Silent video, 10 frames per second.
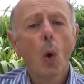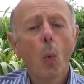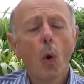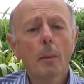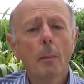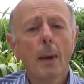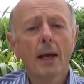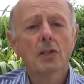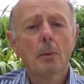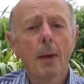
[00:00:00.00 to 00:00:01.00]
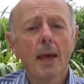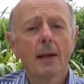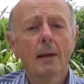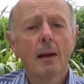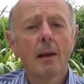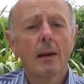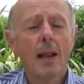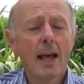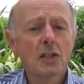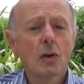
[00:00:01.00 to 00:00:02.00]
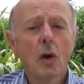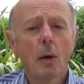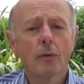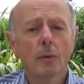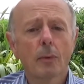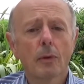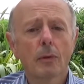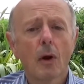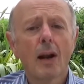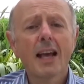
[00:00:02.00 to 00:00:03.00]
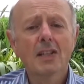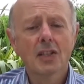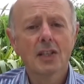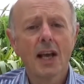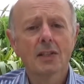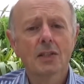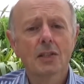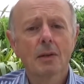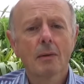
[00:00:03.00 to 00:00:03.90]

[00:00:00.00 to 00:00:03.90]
what makes the pain less uncomfortable or less intense.